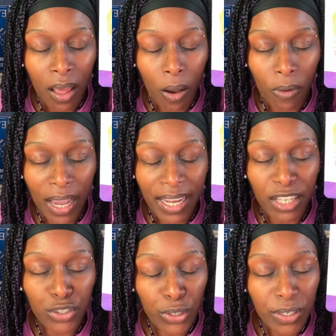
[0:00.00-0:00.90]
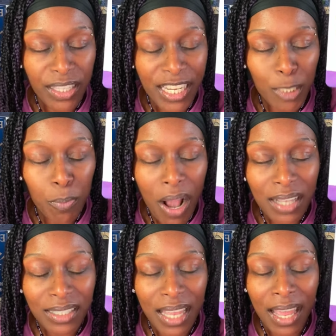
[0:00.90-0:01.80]
Okay. And during this
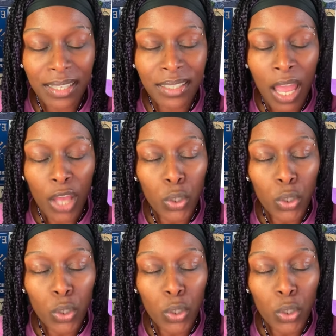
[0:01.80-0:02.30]
process,